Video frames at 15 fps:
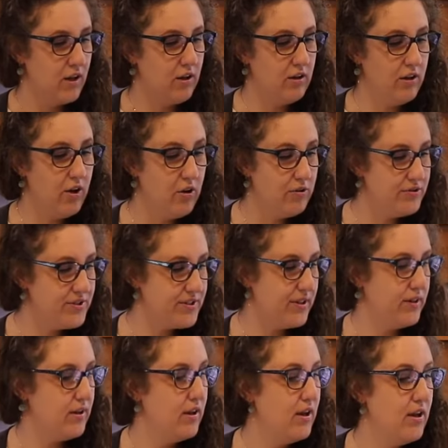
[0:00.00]

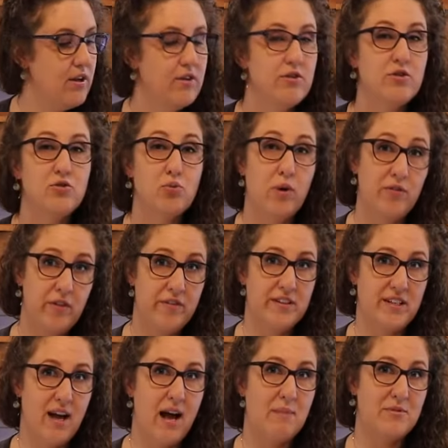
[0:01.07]
Close, swivel the
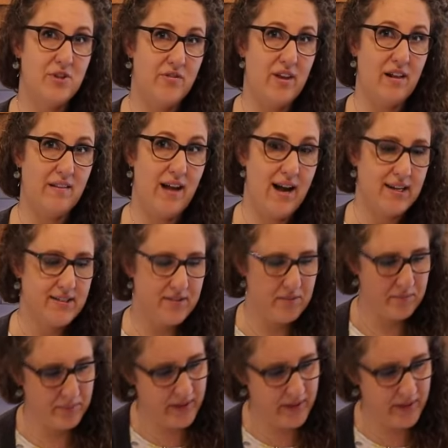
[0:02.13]
top so that it locks in